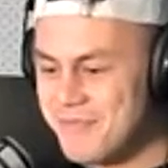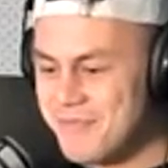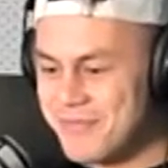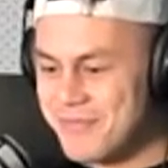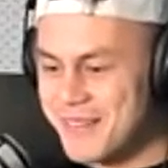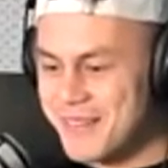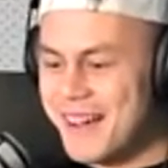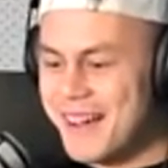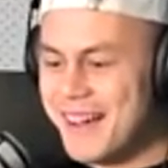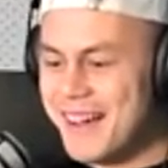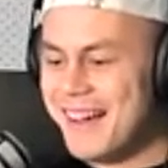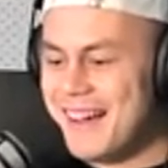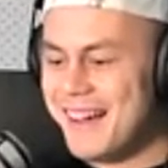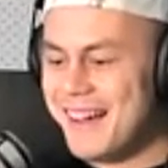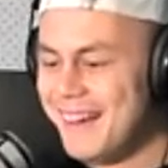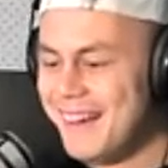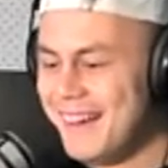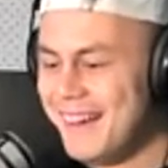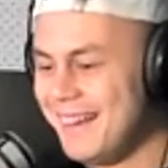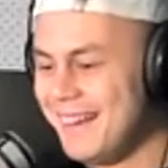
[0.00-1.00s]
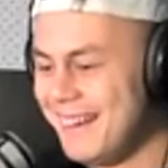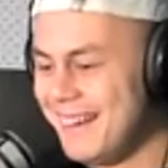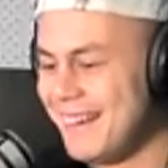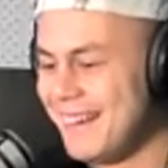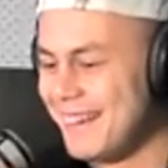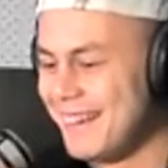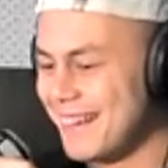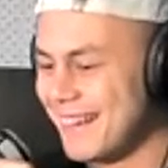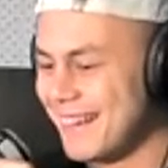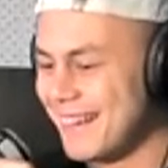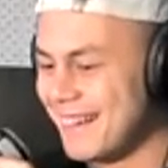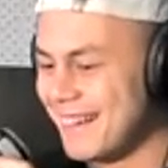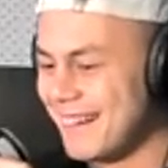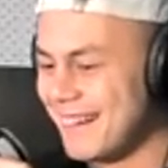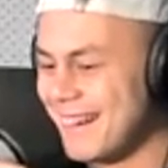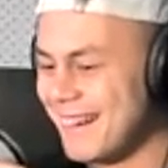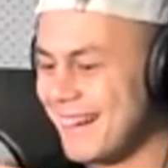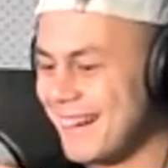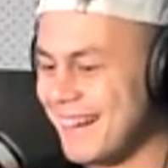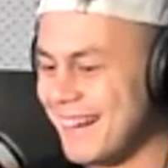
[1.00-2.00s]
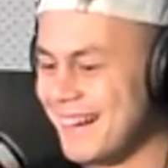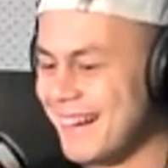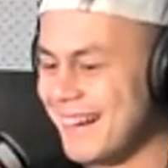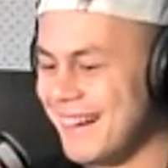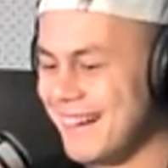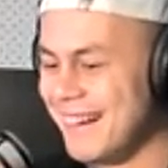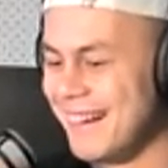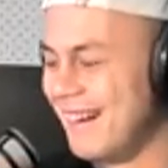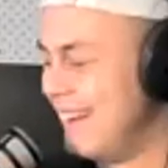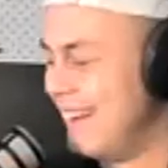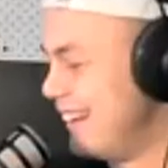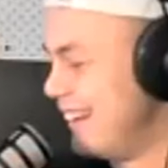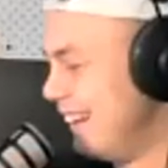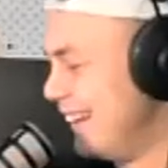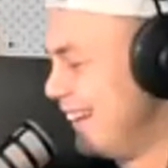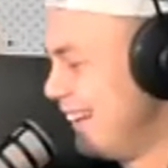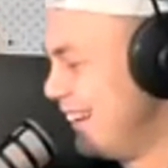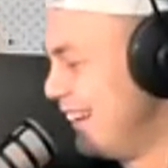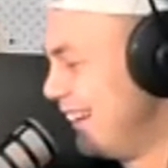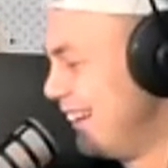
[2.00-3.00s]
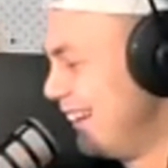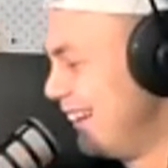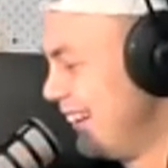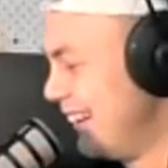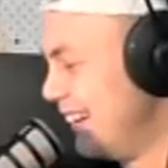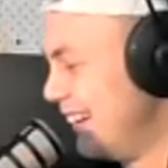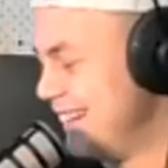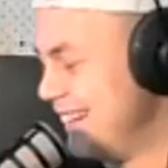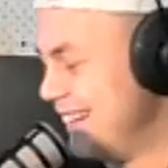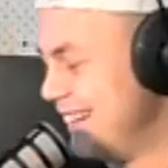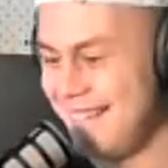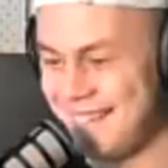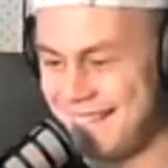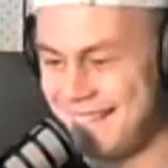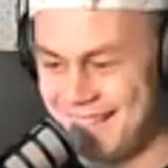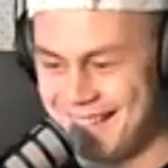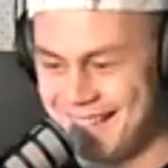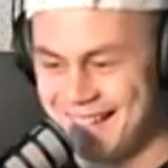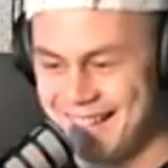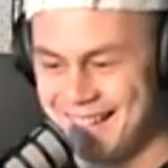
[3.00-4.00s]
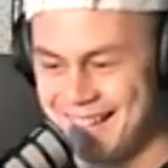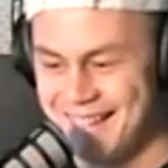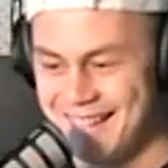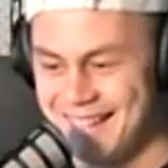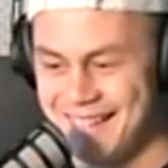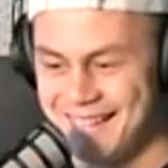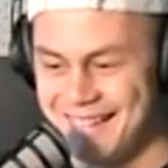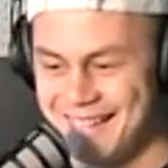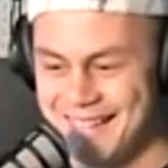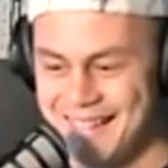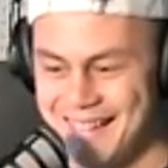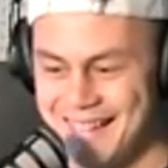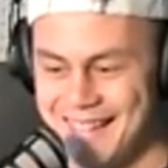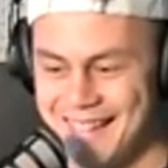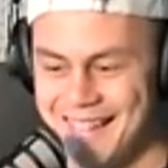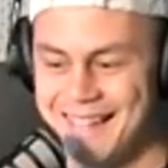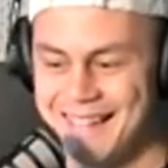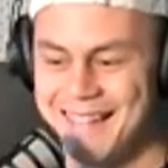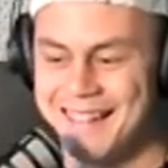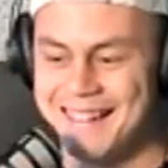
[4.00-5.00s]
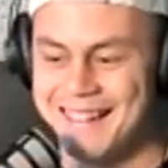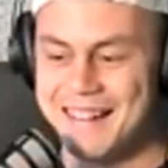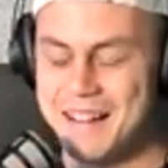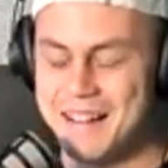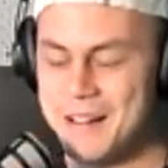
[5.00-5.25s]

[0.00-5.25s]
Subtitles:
(silent)